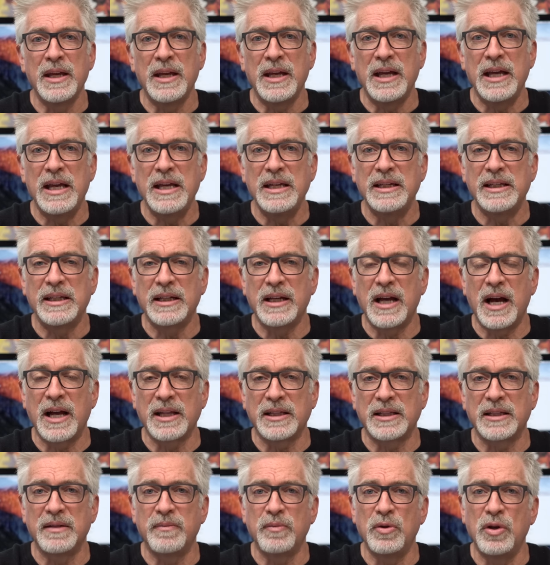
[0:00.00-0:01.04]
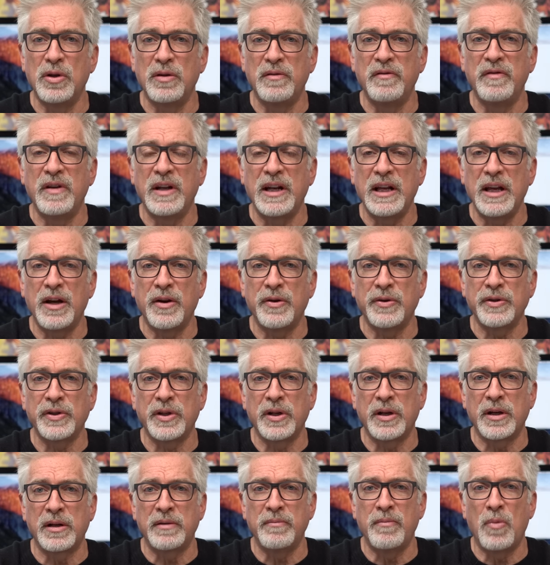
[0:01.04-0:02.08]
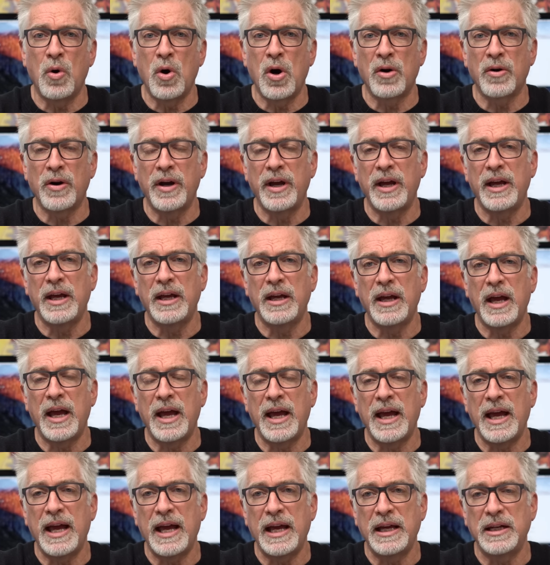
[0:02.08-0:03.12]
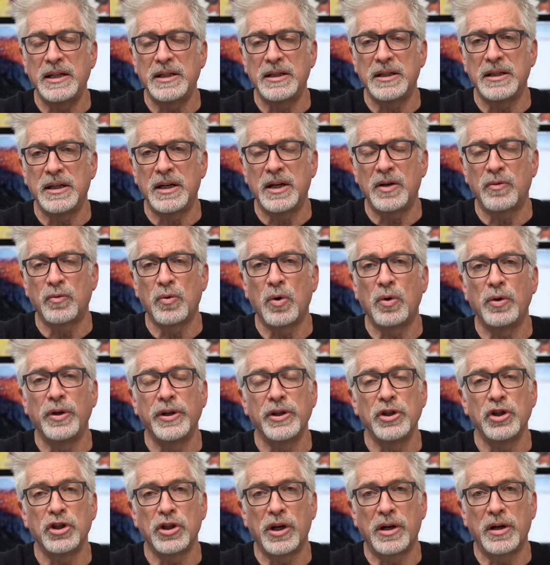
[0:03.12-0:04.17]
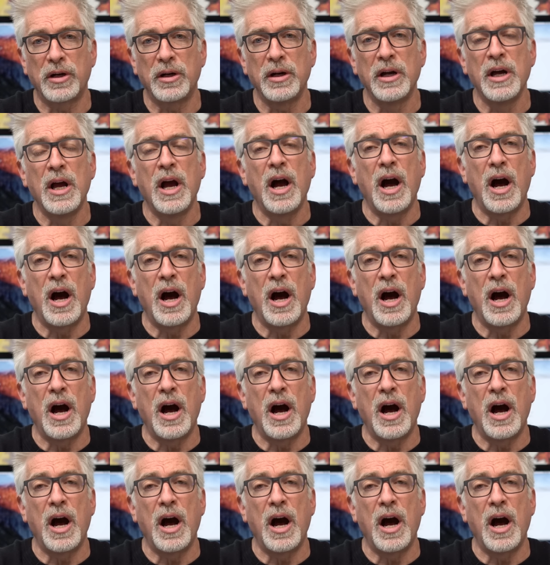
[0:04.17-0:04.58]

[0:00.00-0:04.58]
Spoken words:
he's got some good videos on Mare and Rolling Shutter.